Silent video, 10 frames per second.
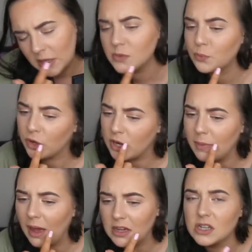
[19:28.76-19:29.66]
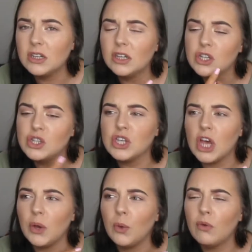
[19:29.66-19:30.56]
It's pretty bad.
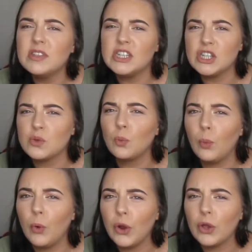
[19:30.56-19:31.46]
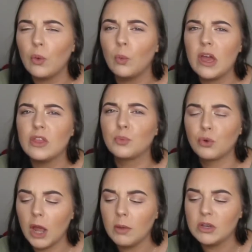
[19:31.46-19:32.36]
So obviously it doesn't work with
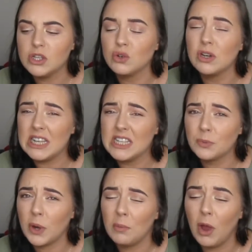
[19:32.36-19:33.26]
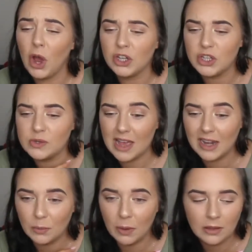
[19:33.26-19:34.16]
primers, or at least the primer I use
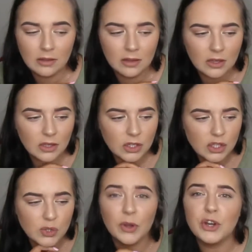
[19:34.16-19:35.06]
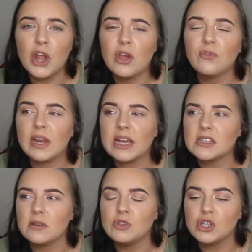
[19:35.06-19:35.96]
anyway. So I know for next
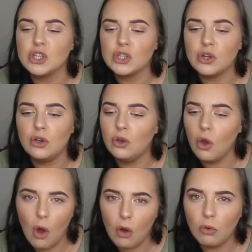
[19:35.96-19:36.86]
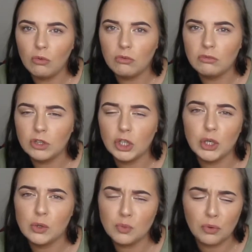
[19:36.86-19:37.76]
time to just not
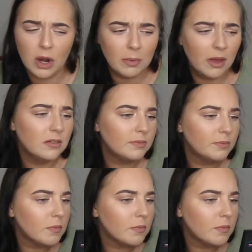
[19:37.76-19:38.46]
use a primer.